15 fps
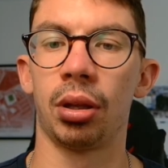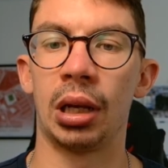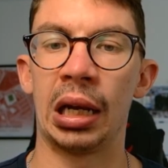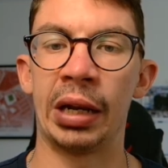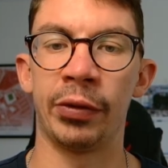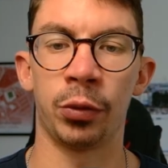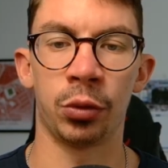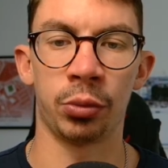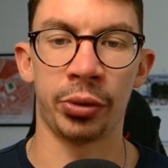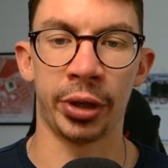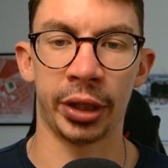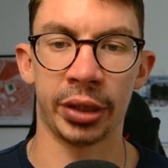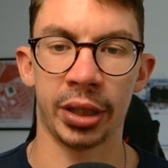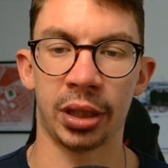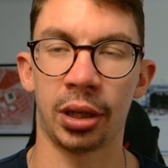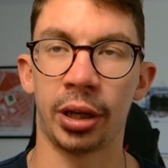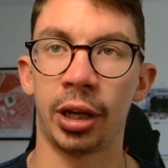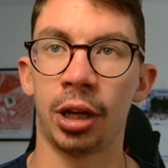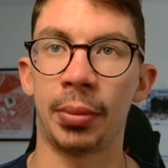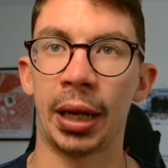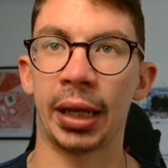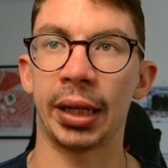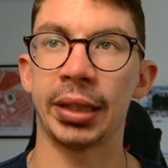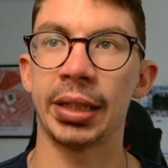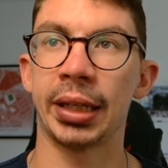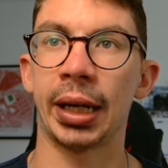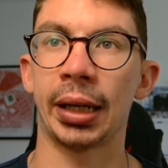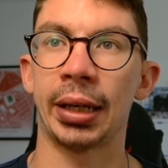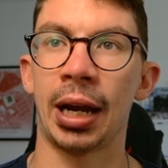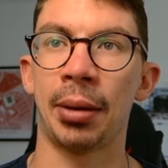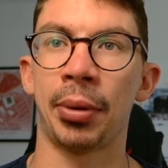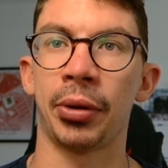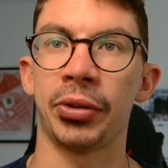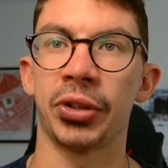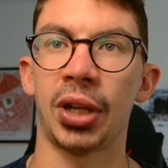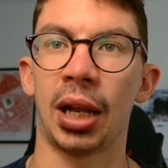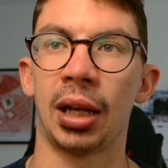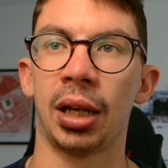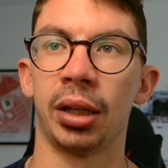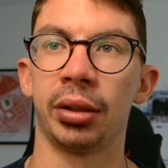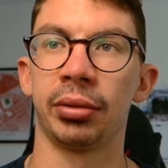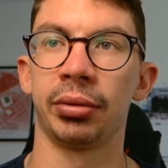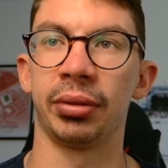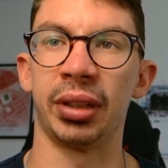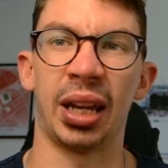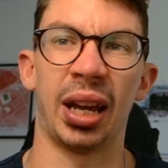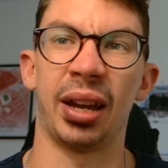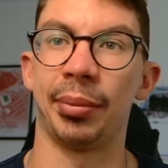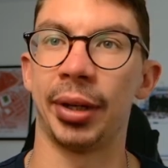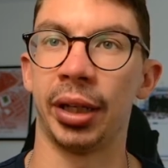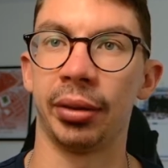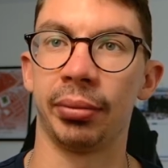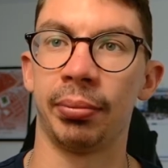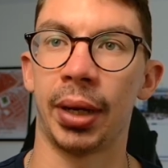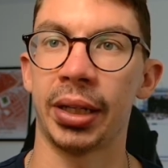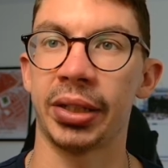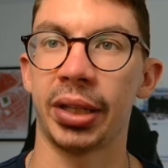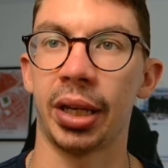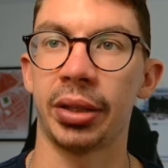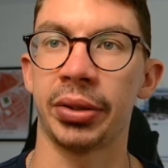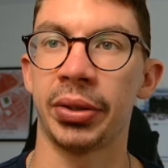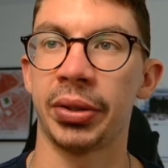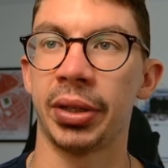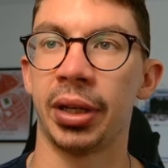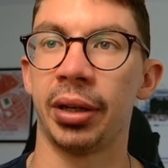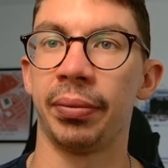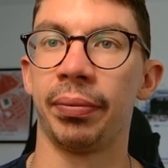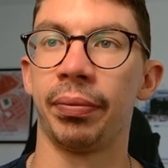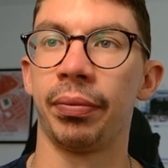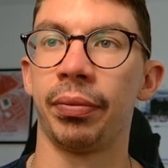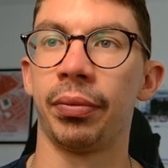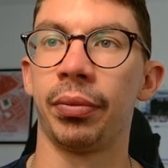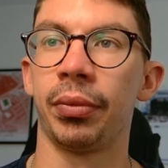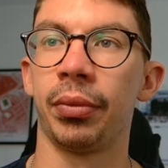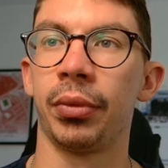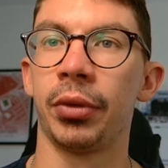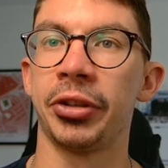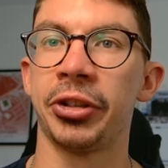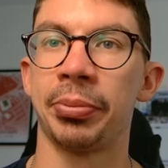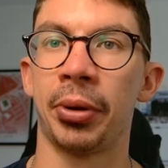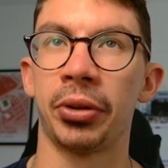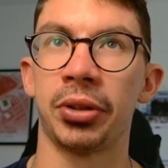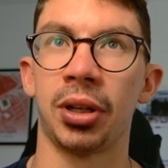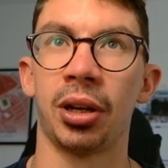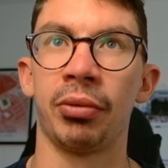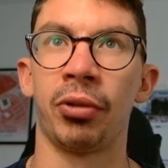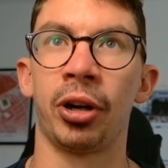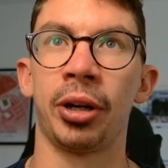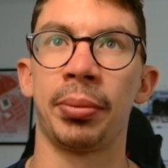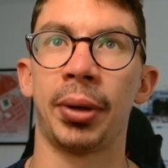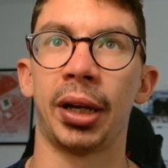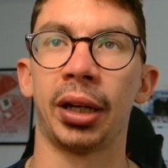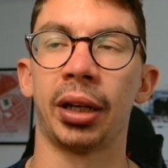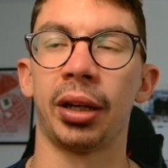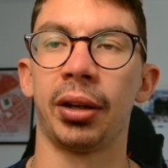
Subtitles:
Liverpool predicted lineup: Ekitike, Gakpo, Salah. Yeah, I mean, makes sense, doesn't it? Szoboszlai right back.